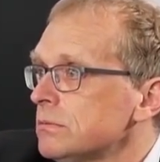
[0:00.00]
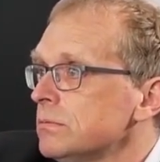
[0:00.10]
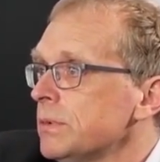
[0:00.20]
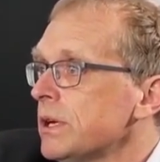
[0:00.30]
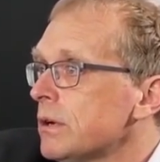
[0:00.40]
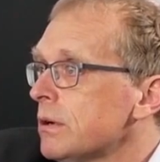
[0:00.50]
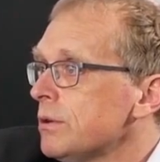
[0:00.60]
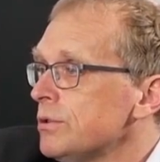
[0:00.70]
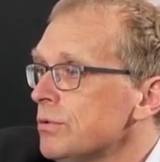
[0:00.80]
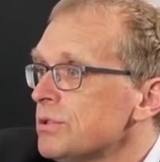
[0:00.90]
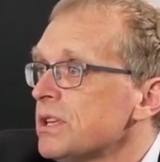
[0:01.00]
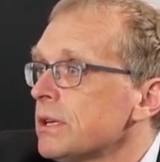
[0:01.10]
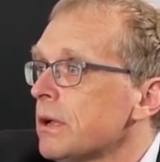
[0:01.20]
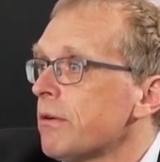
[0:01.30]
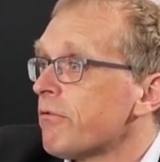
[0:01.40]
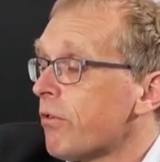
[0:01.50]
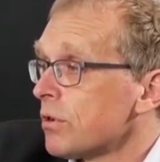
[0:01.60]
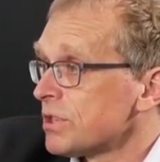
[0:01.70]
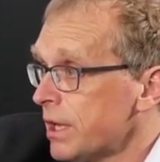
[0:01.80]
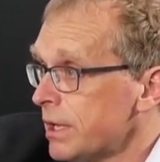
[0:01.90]
we are using
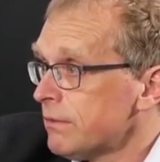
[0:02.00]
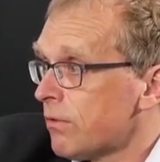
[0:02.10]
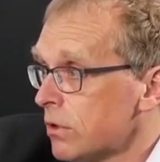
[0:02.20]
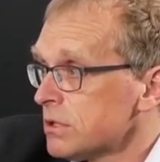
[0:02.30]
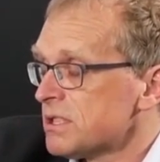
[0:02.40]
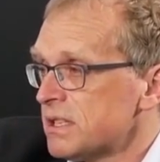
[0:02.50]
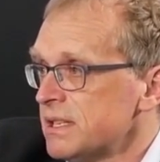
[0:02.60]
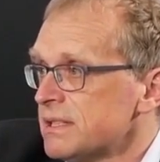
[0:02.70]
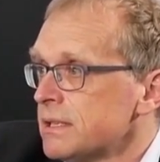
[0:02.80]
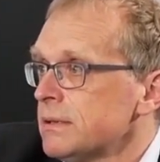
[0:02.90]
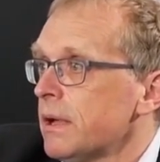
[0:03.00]
48 volts DC